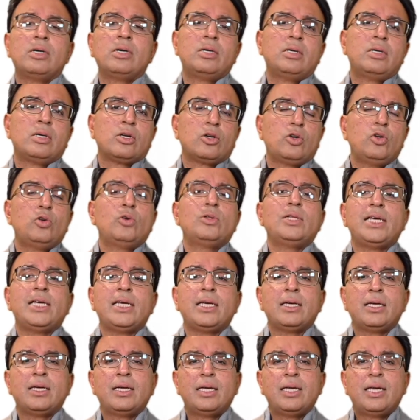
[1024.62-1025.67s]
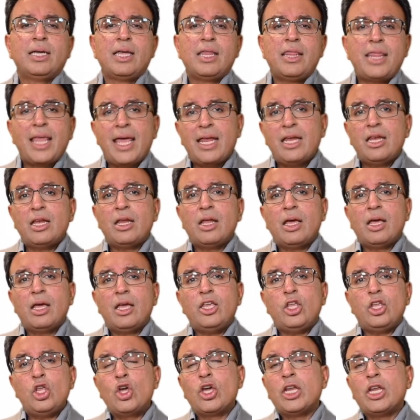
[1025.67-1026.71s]
cooling, then
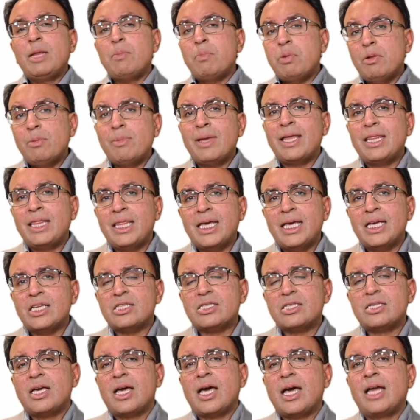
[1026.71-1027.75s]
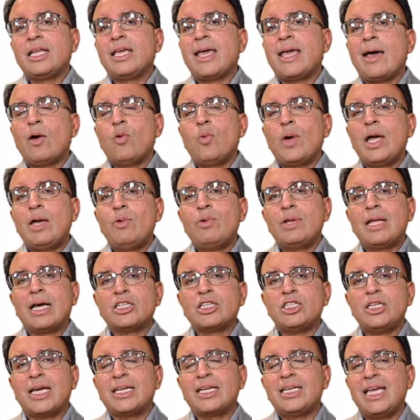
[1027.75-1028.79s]
you could implement this and get away with
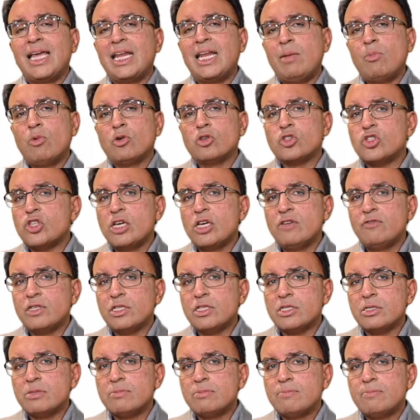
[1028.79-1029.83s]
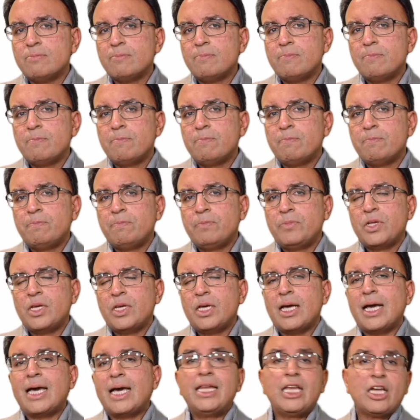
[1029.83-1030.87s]
actually adding any more servers.
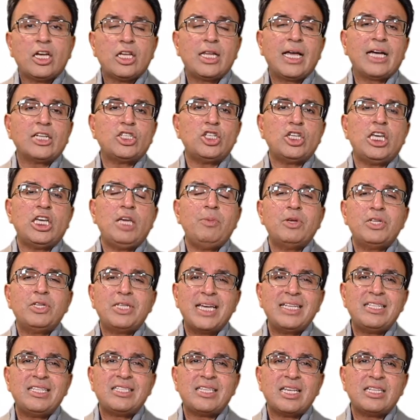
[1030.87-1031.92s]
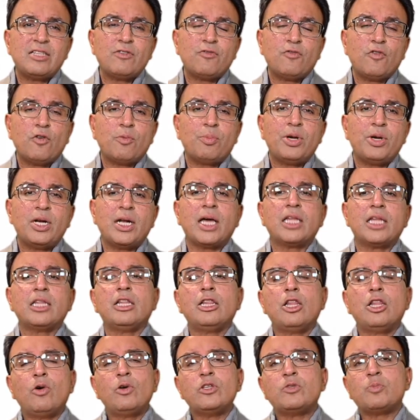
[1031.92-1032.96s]
And it could actually keep your data center footprint at the
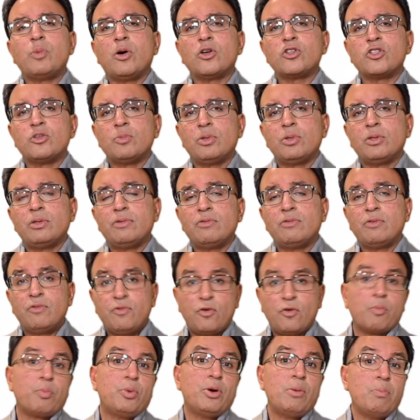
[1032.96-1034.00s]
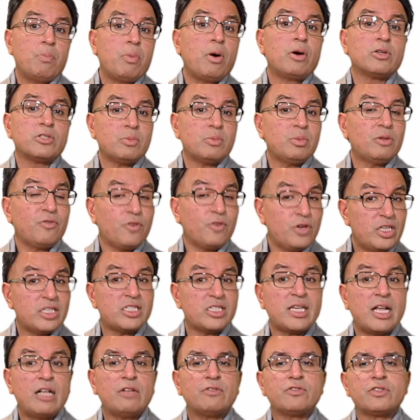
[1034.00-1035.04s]
lowest possible footprint possible for
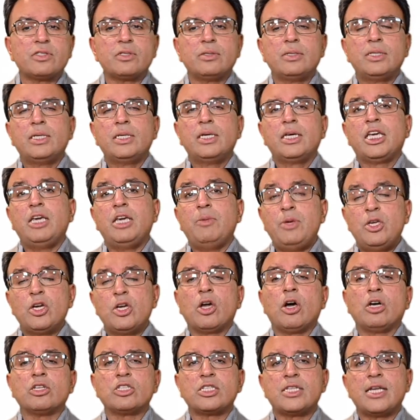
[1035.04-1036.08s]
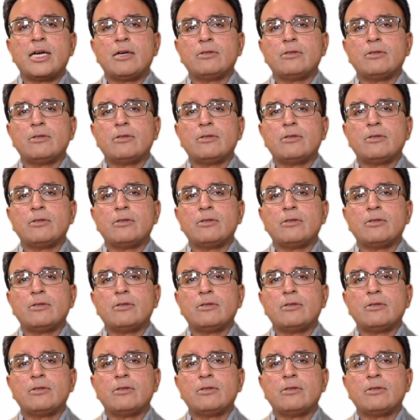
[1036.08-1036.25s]
yourselves, keeping your costs down.